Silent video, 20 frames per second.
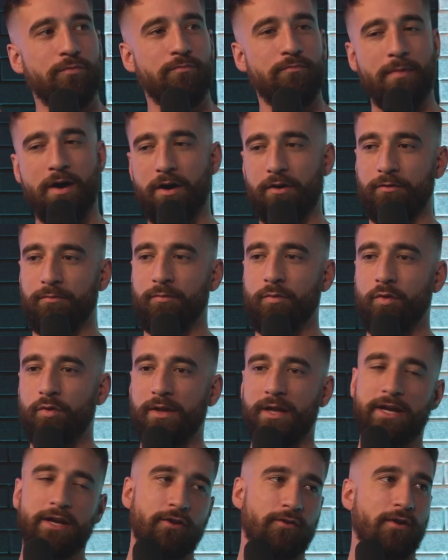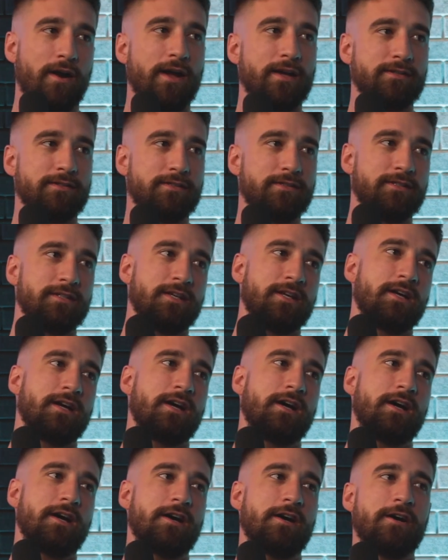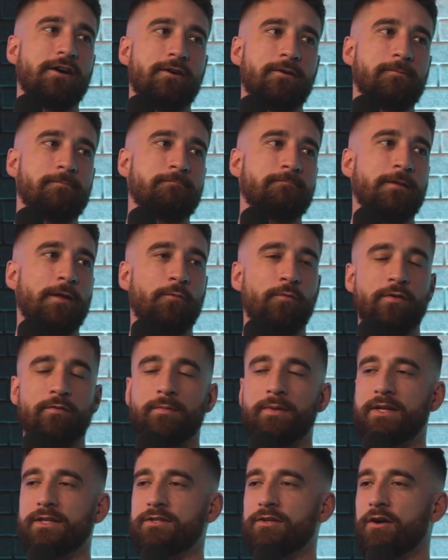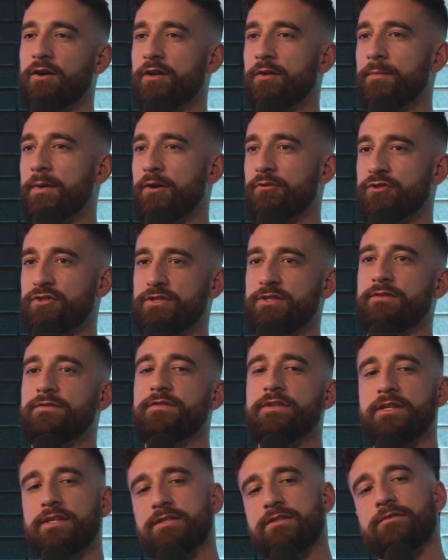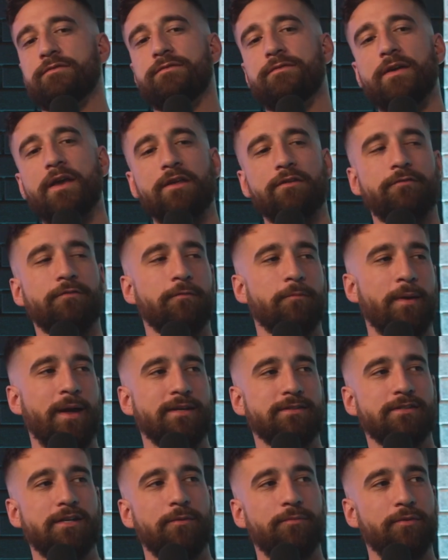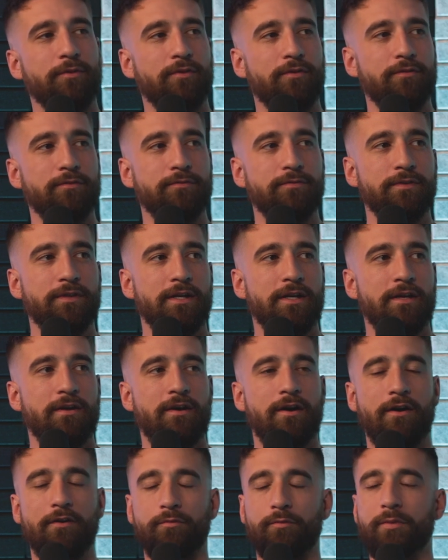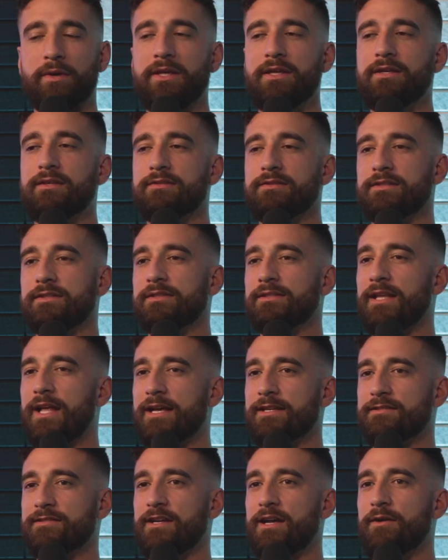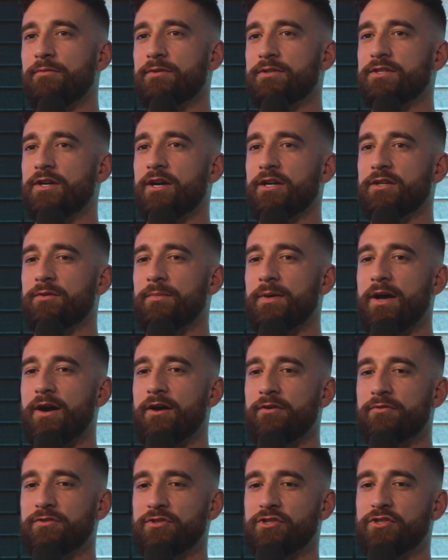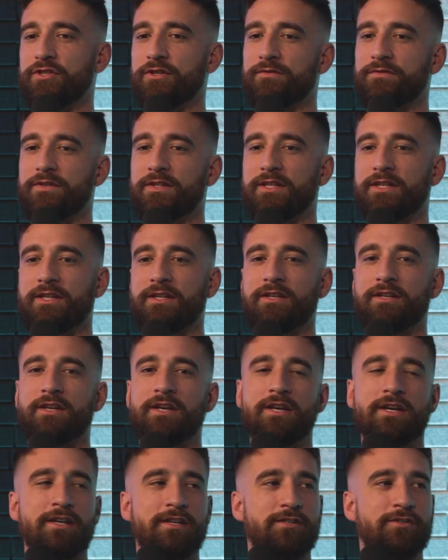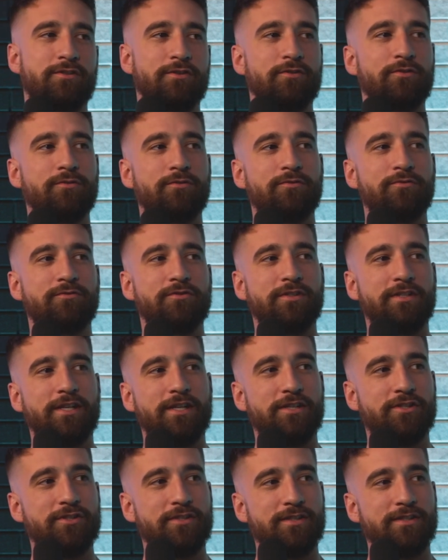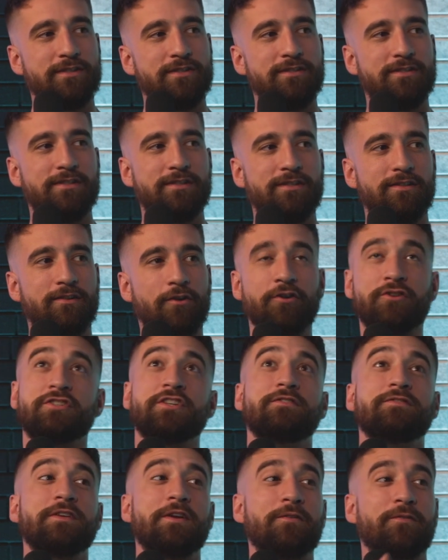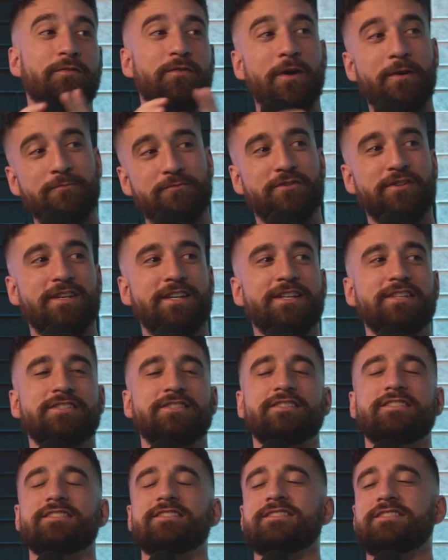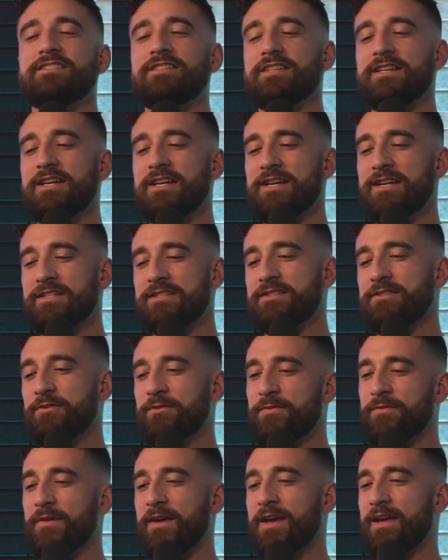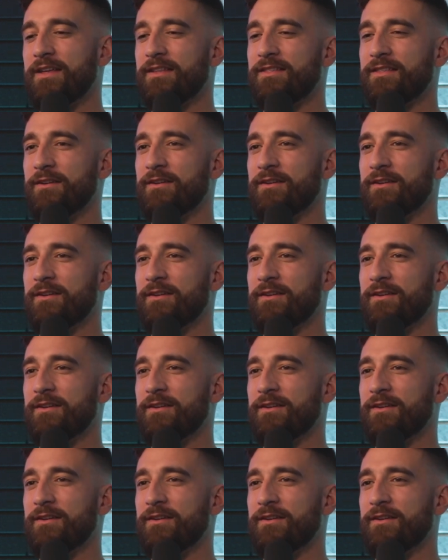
model more like Christ. And we've been talking about shifting to faith for the past couple of weeks. And last night we talked about shifting to traditions, or shifting from traditions to faith.